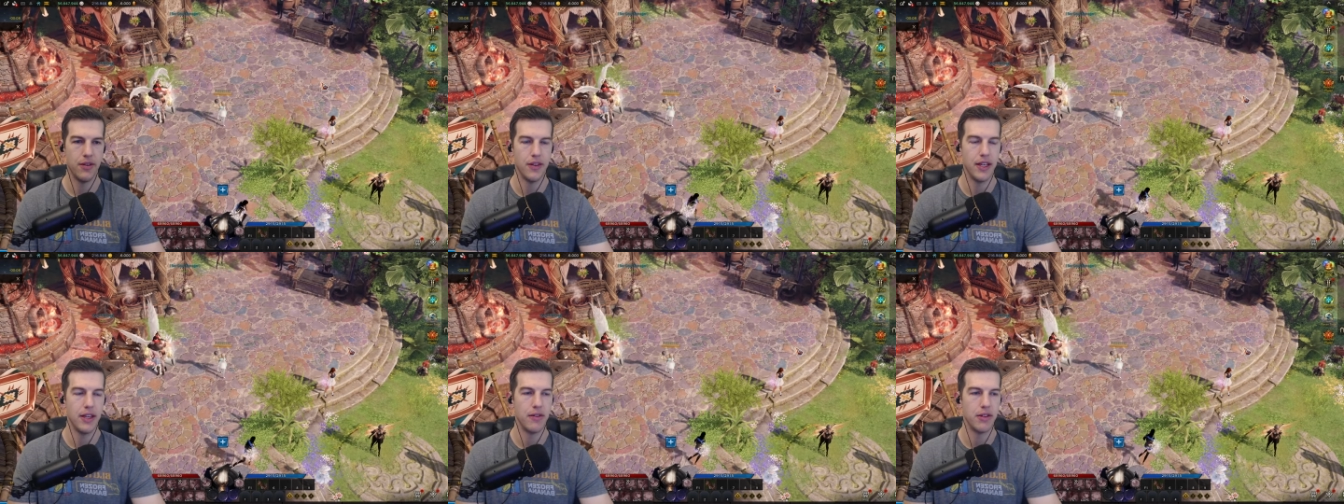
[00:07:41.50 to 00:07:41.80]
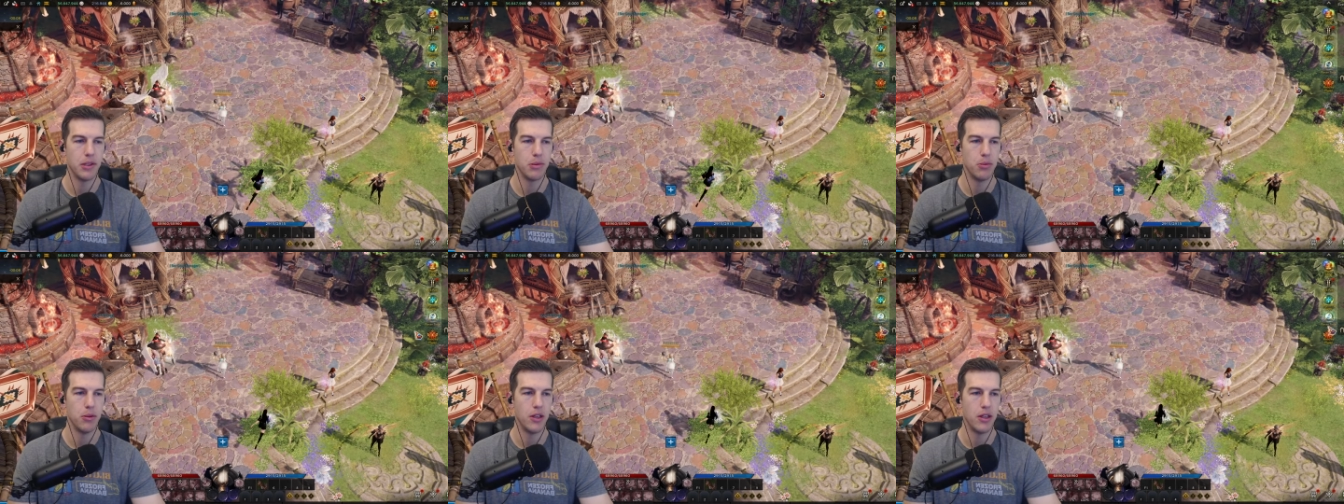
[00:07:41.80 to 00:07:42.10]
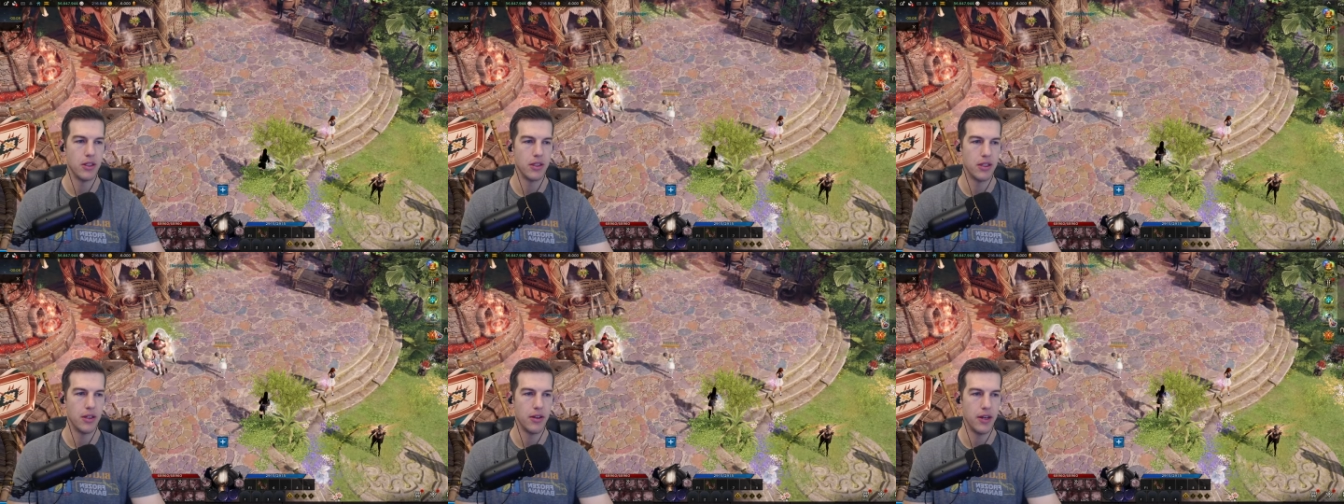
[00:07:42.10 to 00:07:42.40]
even give us
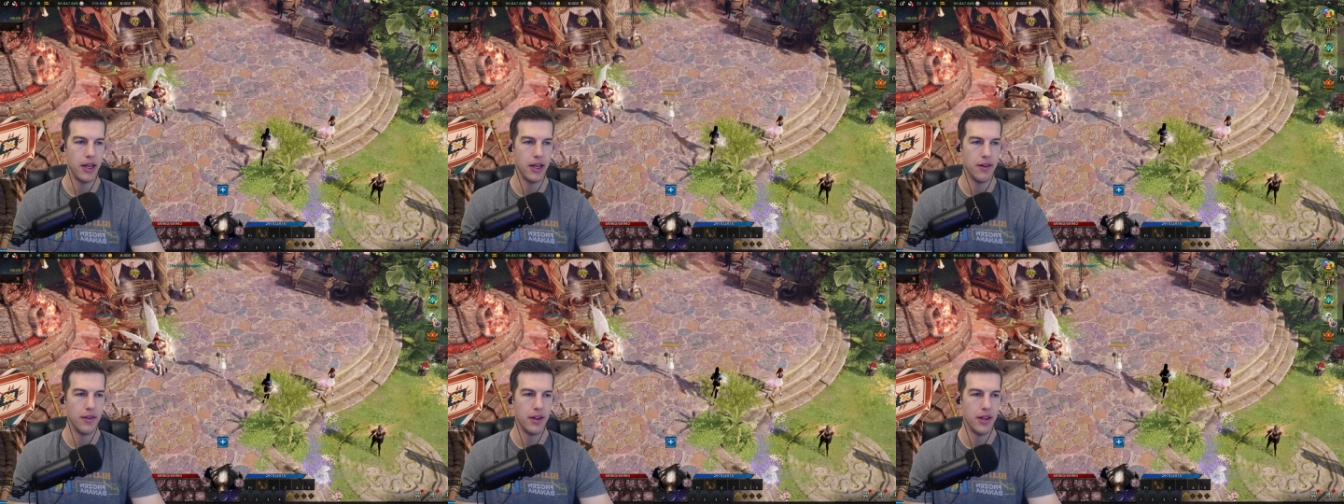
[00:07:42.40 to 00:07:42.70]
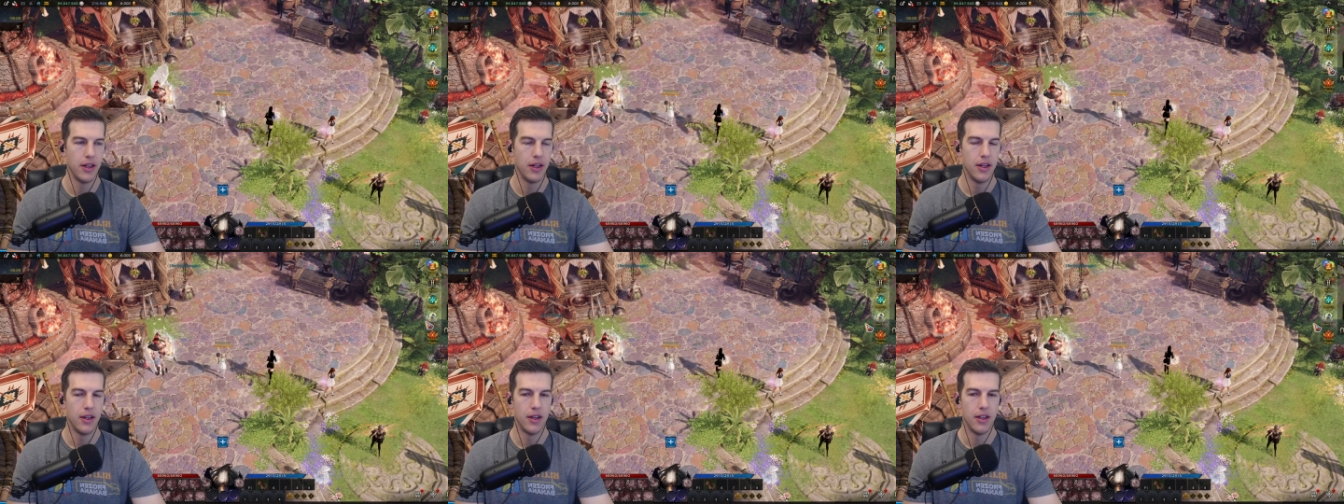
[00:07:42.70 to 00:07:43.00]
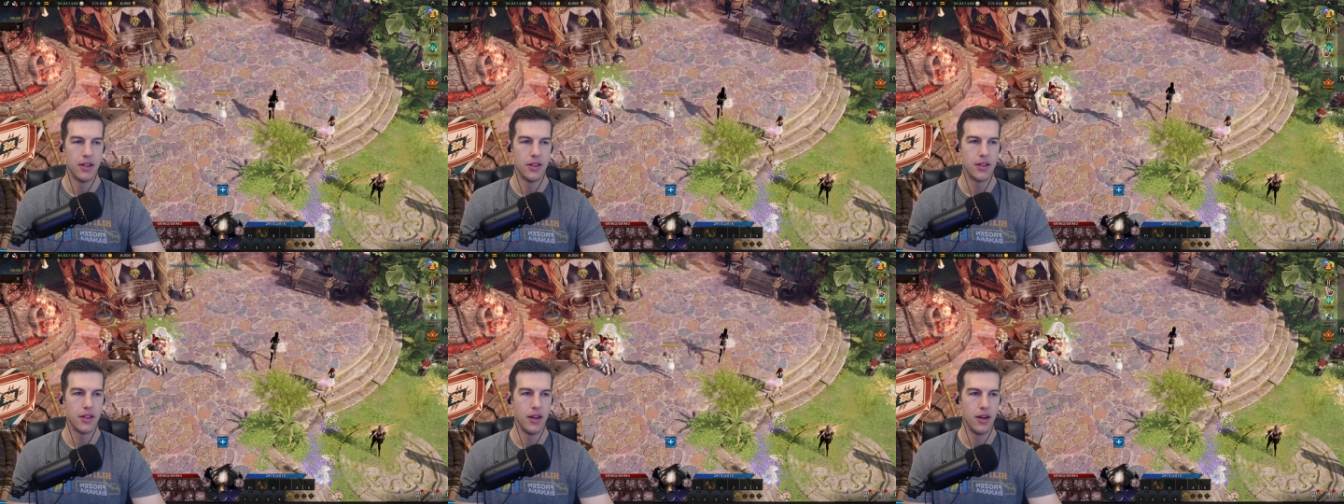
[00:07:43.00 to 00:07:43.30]
books. Okay.
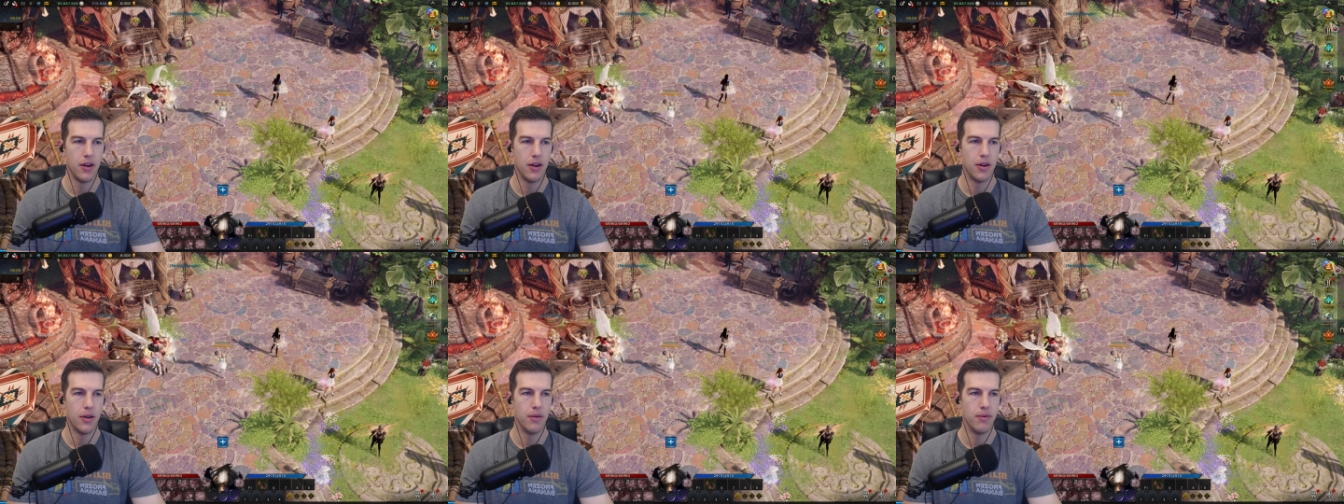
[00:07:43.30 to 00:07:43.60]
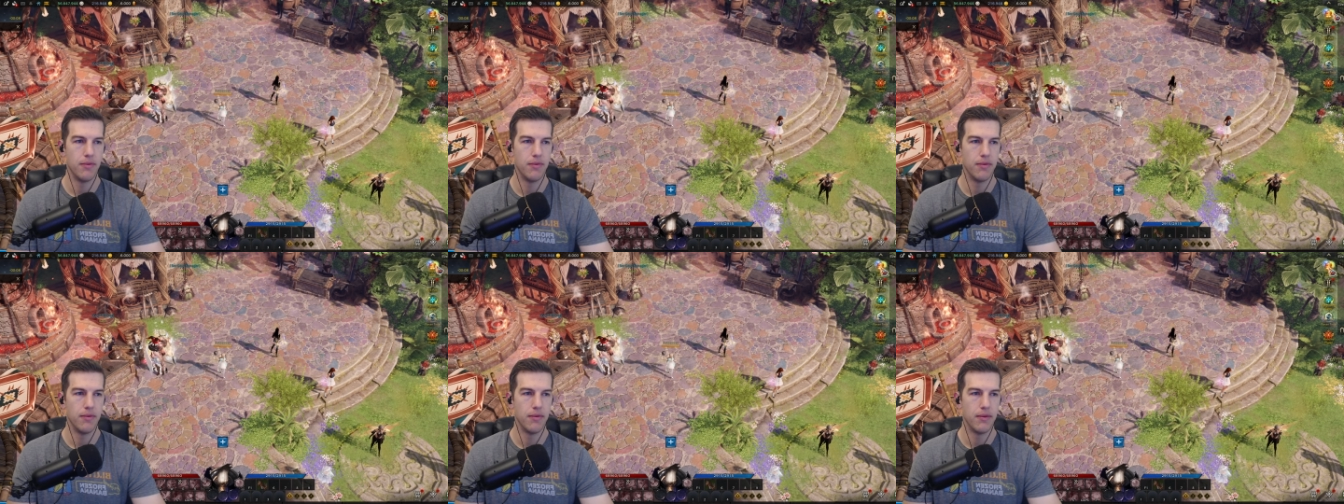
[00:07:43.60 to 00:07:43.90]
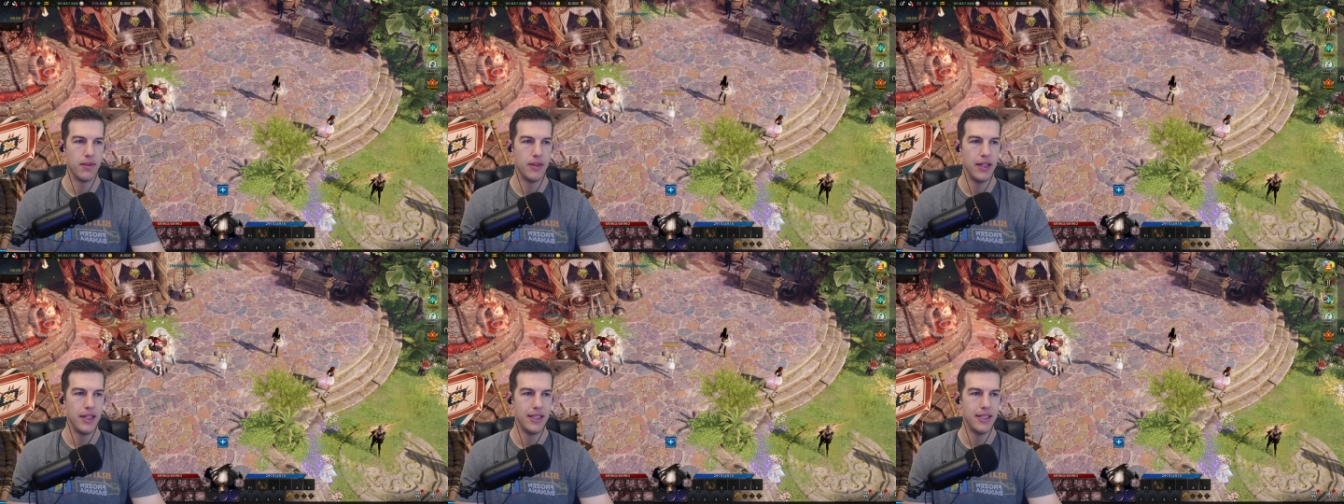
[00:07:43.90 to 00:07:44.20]
So
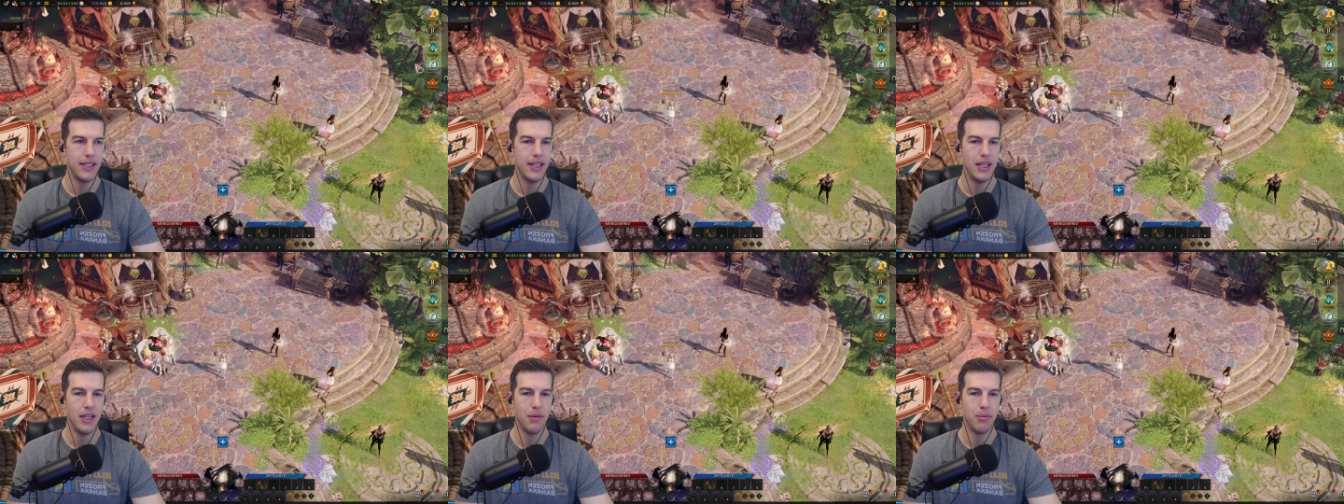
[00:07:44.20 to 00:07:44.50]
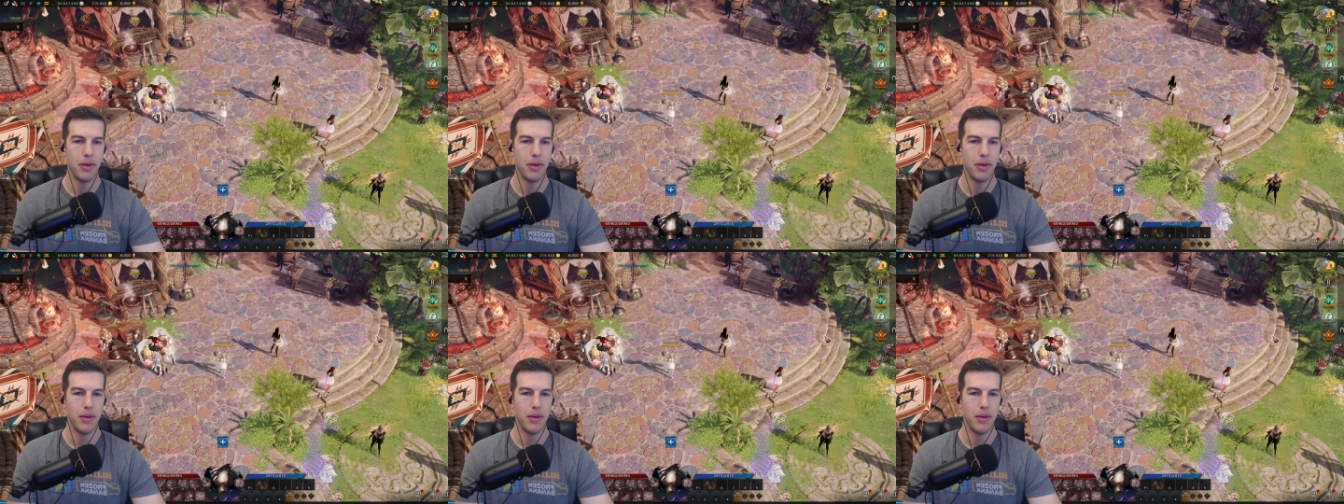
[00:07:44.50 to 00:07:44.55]
let's see